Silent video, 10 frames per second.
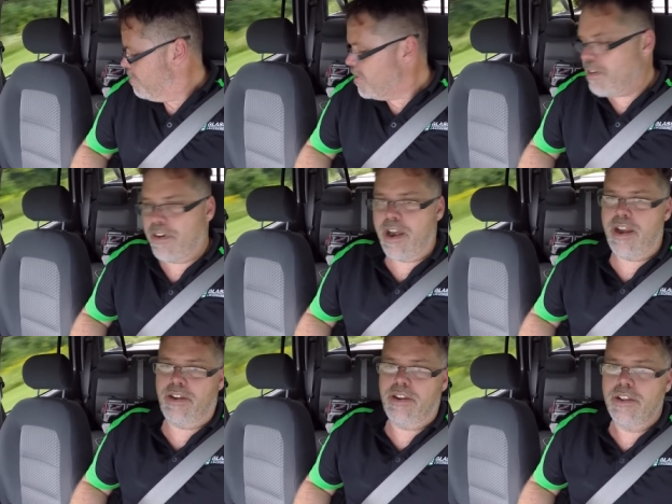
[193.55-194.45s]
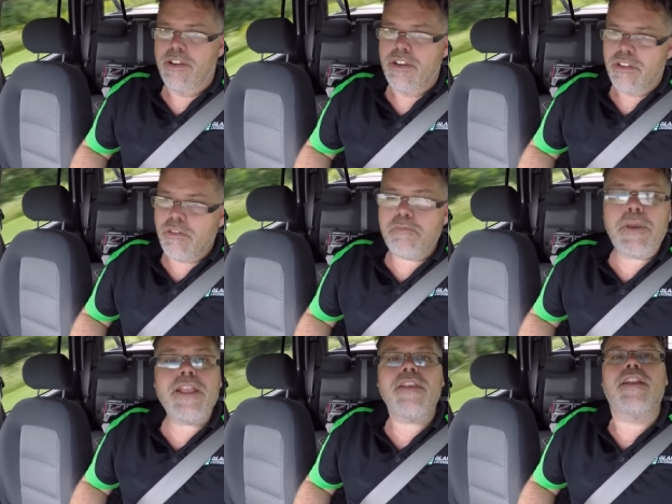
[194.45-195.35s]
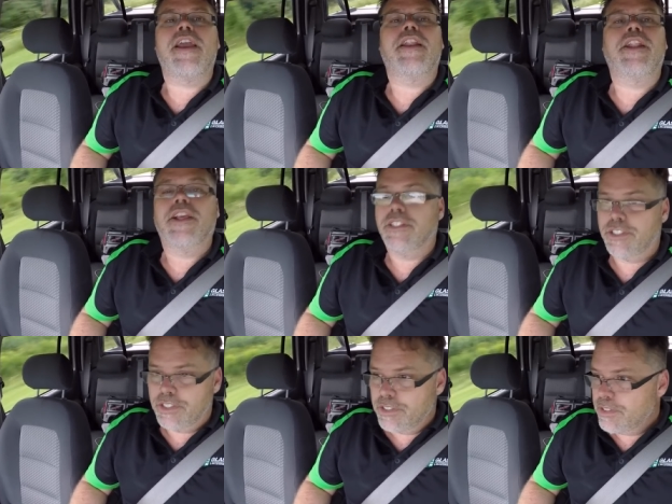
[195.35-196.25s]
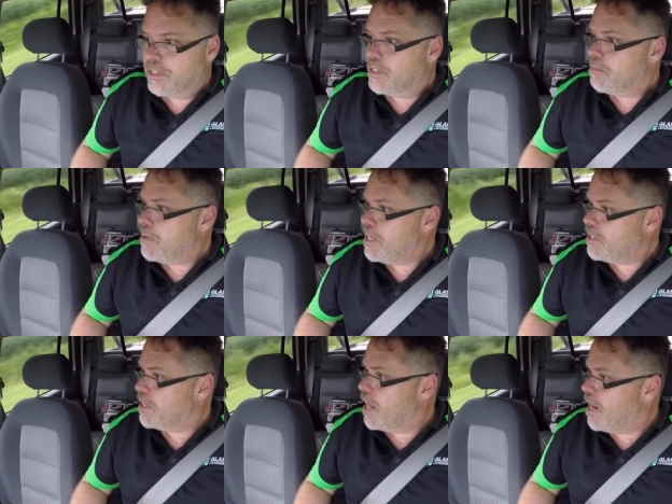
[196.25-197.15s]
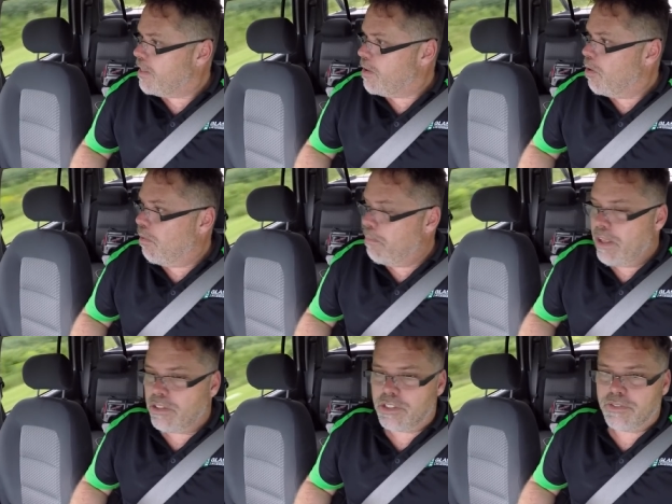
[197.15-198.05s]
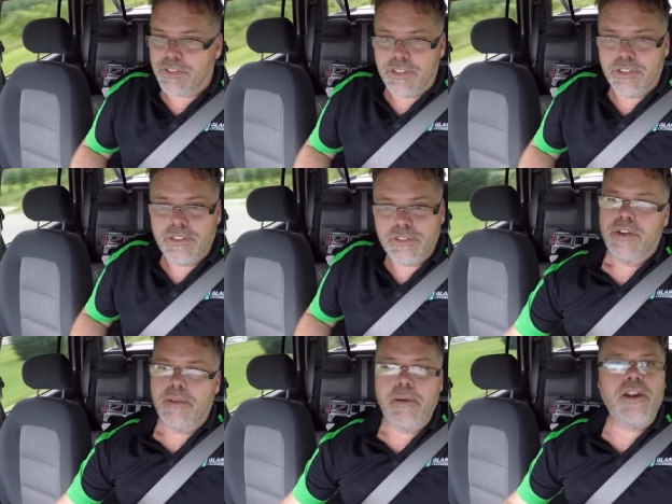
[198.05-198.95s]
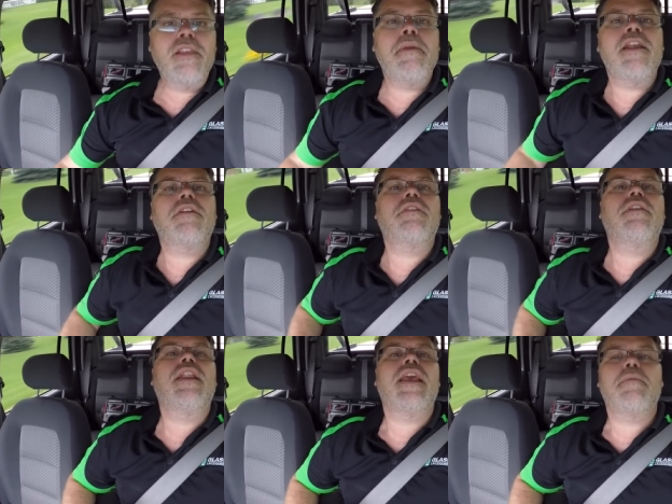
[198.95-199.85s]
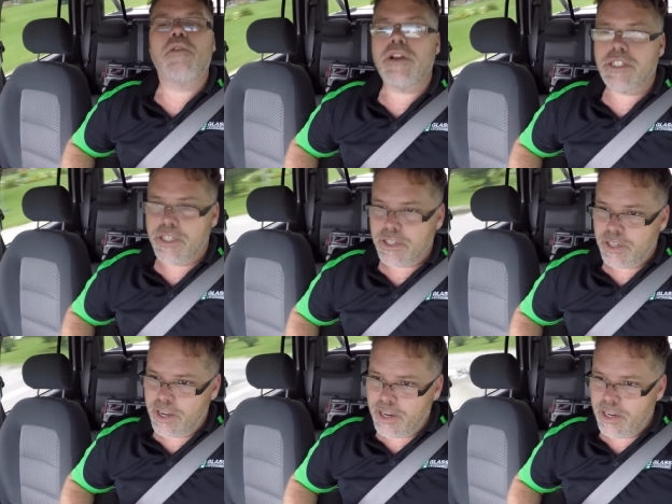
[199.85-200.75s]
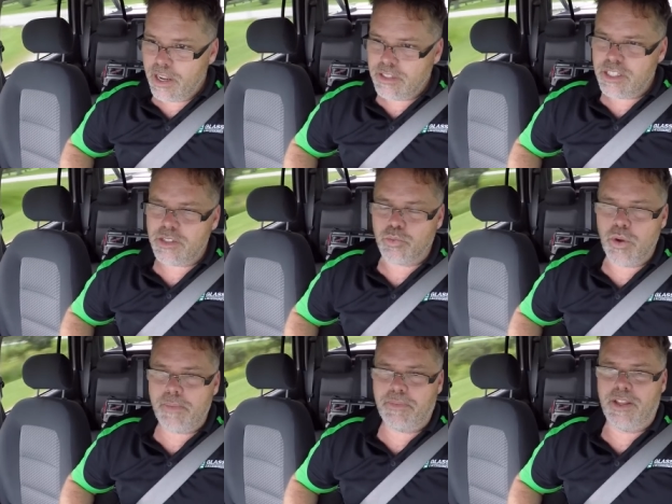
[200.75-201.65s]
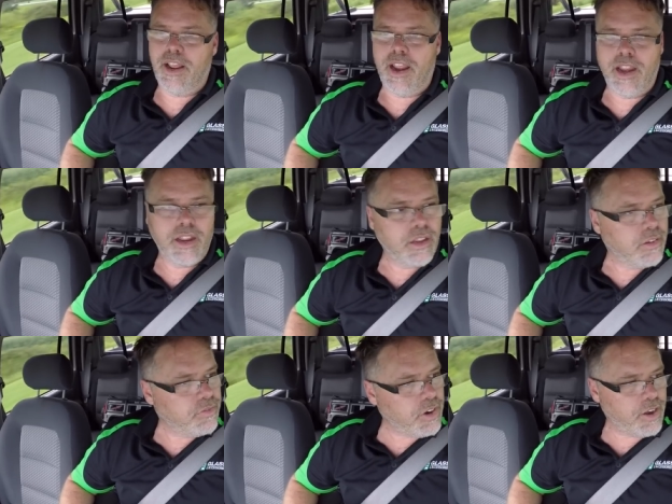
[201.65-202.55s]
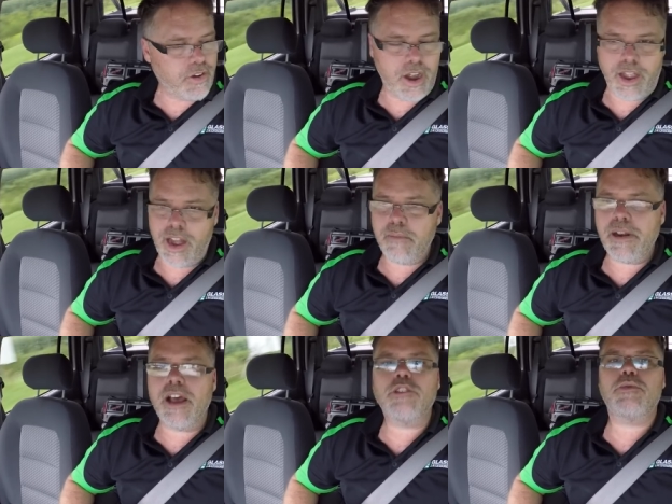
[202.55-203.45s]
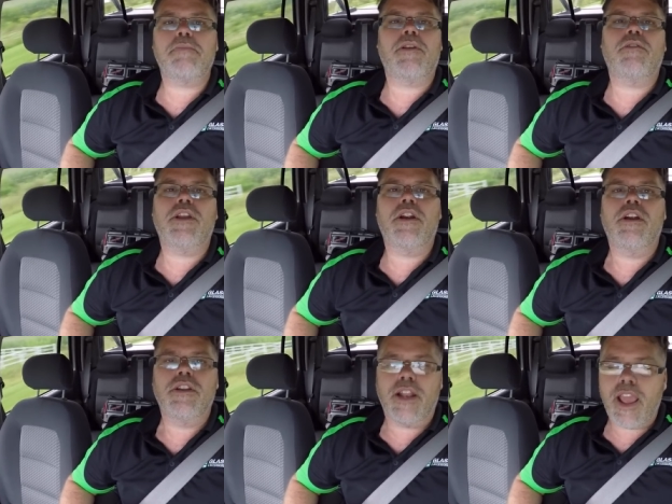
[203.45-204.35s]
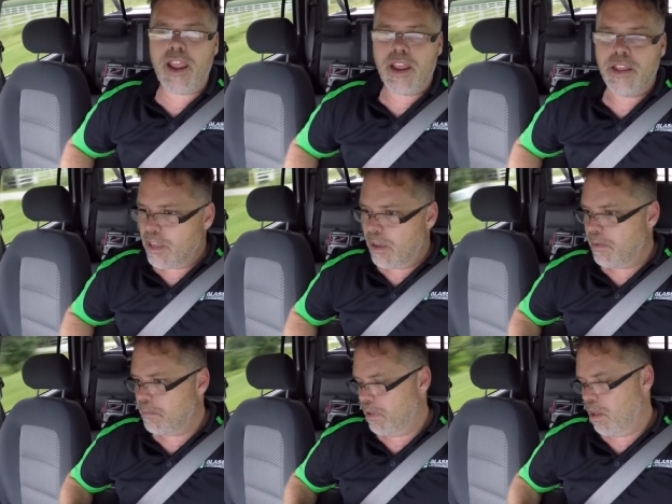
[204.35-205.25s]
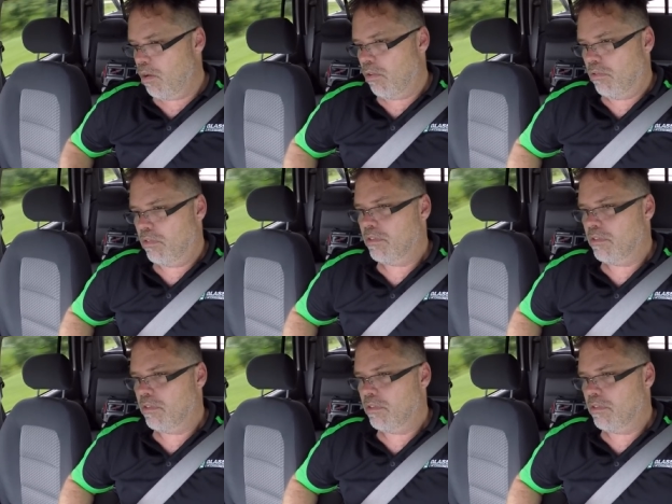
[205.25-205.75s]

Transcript: Friggin' right. So it's pizza night it is. Pizza night the old Bilsons. I barely made it through the day, boys. Man, I was just whipped today. Freaking right. Anybody else whipped out there today? Comment below.